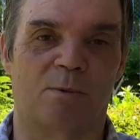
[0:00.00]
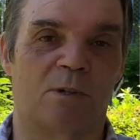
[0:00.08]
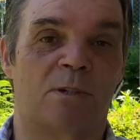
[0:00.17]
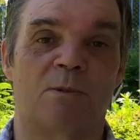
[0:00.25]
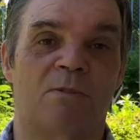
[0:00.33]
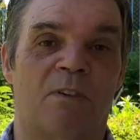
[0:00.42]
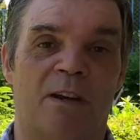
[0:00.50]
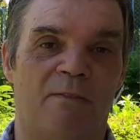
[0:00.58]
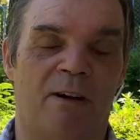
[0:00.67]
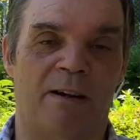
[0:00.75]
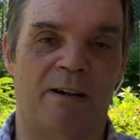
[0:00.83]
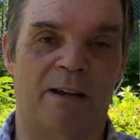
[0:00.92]
which was very,
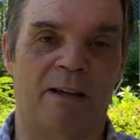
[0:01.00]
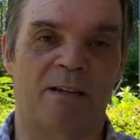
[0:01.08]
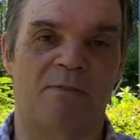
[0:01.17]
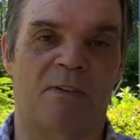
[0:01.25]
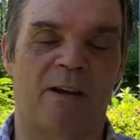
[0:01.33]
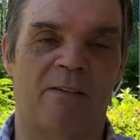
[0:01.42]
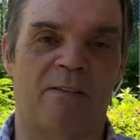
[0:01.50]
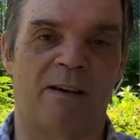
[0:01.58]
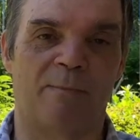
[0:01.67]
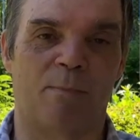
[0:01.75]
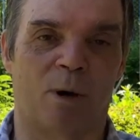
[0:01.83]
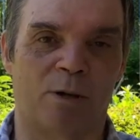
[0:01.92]
very nice, very,
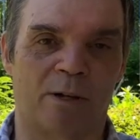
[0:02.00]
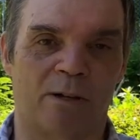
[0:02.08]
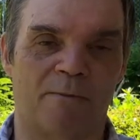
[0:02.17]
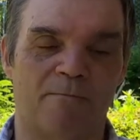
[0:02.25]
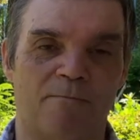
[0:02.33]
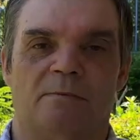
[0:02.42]
very modern.